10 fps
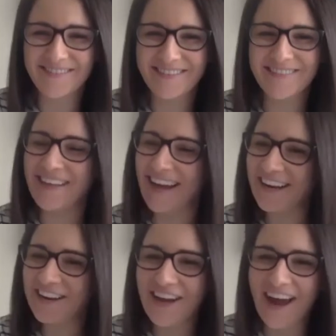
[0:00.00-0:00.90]
There
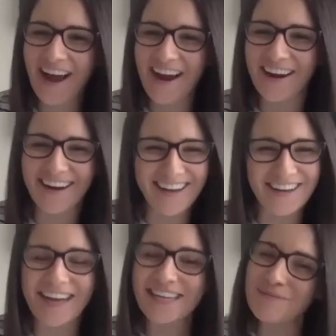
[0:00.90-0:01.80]
you go.
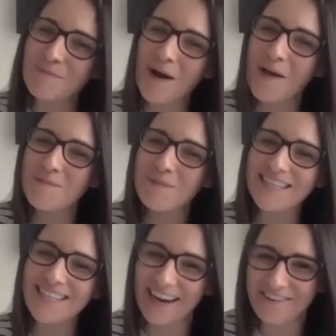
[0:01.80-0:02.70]
You get to be part of the
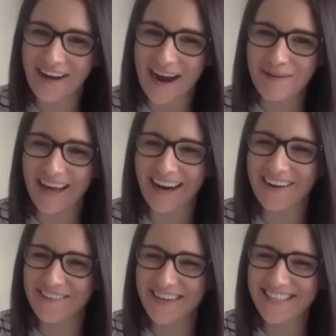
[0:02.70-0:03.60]
BCA family,
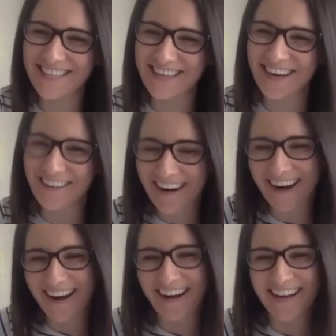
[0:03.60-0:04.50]
which is
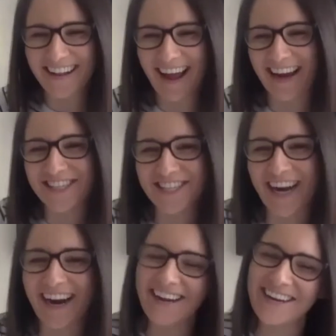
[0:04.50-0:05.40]
our little
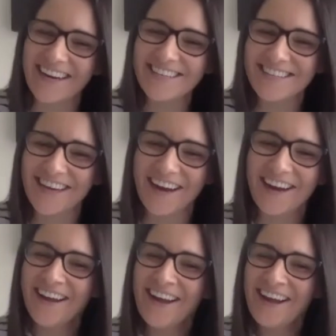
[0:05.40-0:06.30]
hashtag, and it's
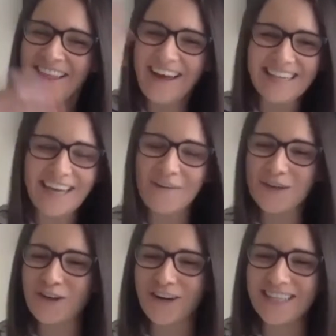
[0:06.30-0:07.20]
that's how we're
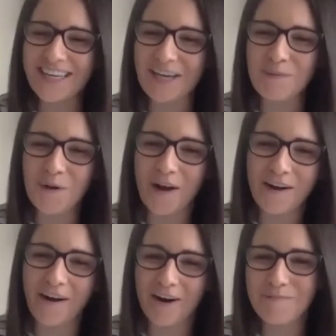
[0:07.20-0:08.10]
trying to keep all our
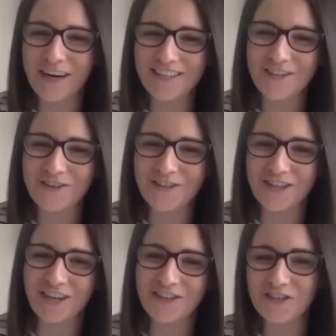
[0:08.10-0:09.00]
chiropractors across the
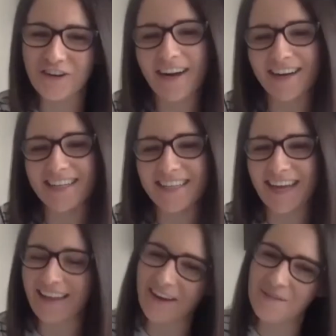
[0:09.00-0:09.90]
country kind of
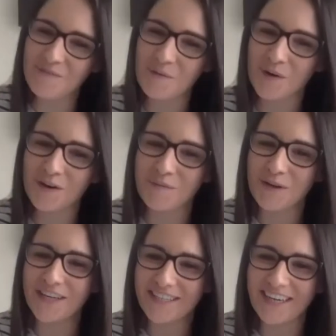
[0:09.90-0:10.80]
together in one
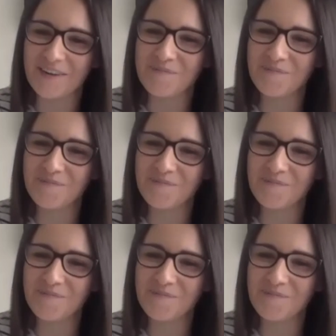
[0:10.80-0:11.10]
community.